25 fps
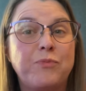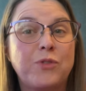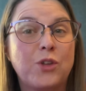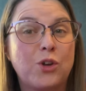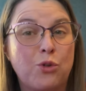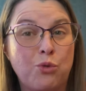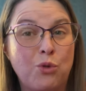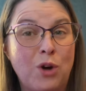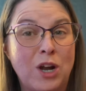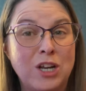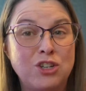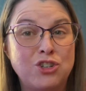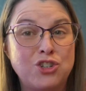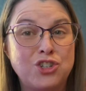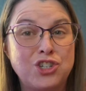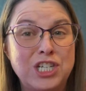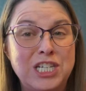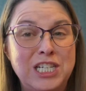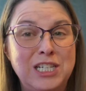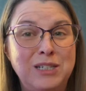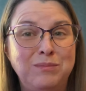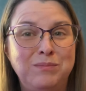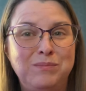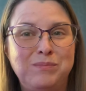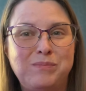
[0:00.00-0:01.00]

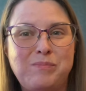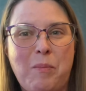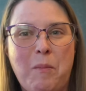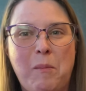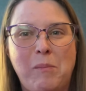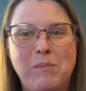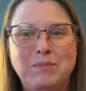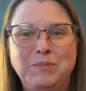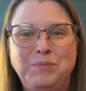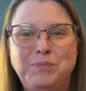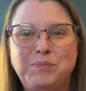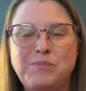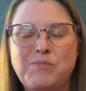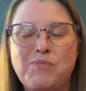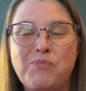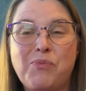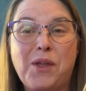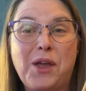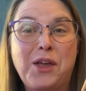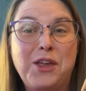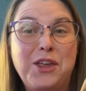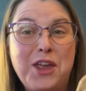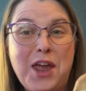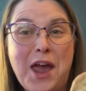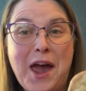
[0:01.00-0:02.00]
Crunchy,
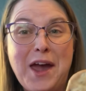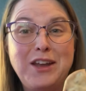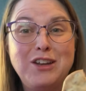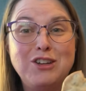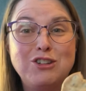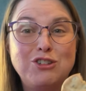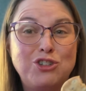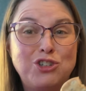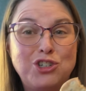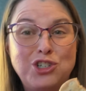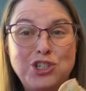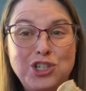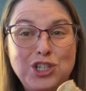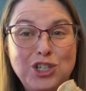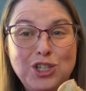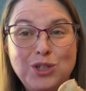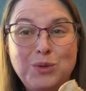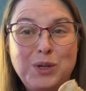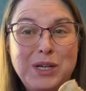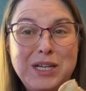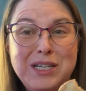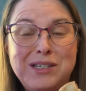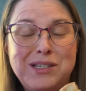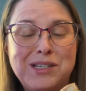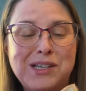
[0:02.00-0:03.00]
yet
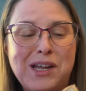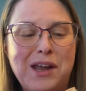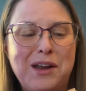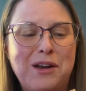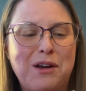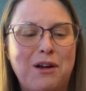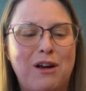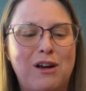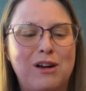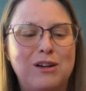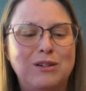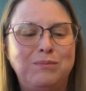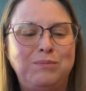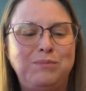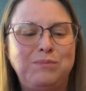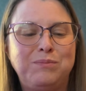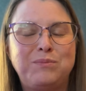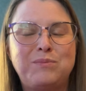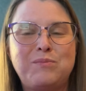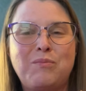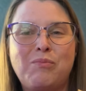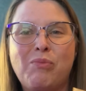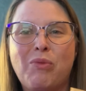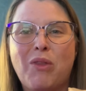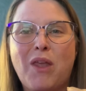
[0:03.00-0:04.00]
chewy center,
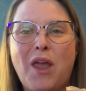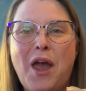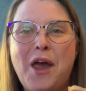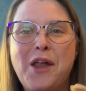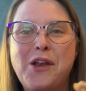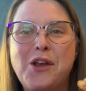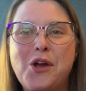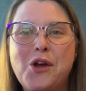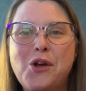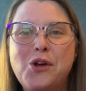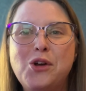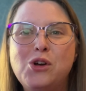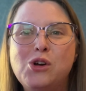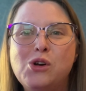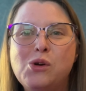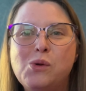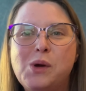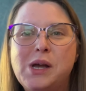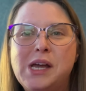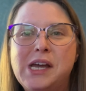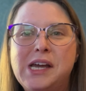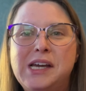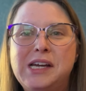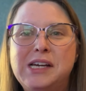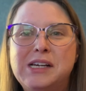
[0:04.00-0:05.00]
and
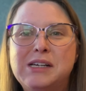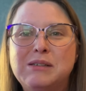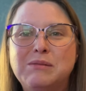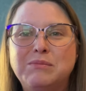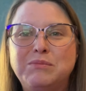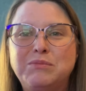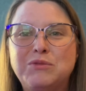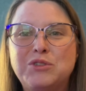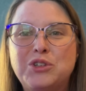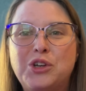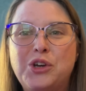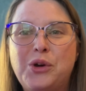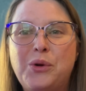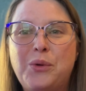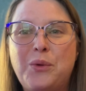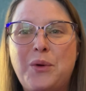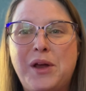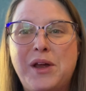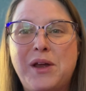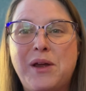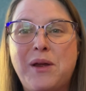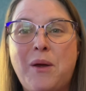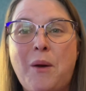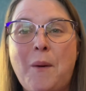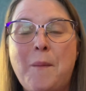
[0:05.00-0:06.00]
ooey
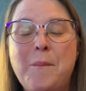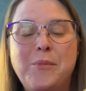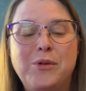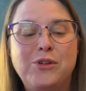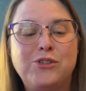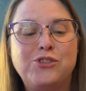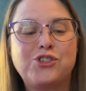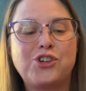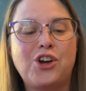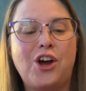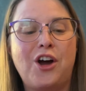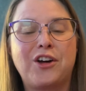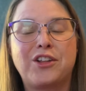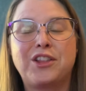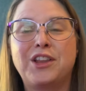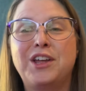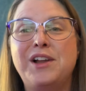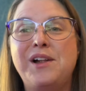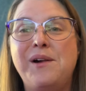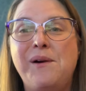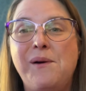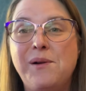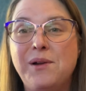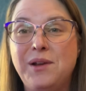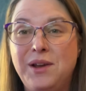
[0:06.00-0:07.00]
gooey
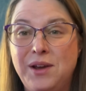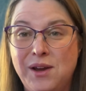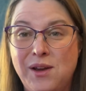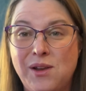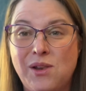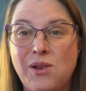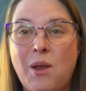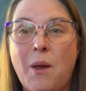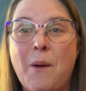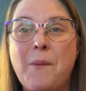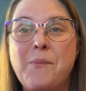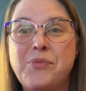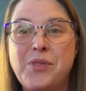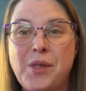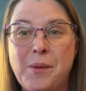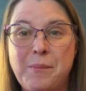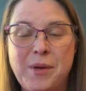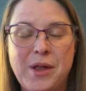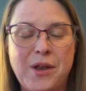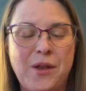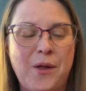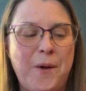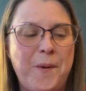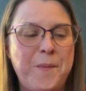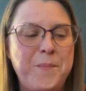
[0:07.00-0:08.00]
chocolate in the
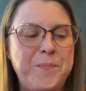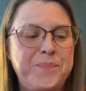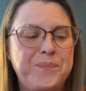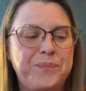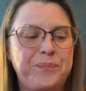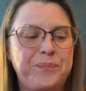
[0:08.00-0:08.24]
middle.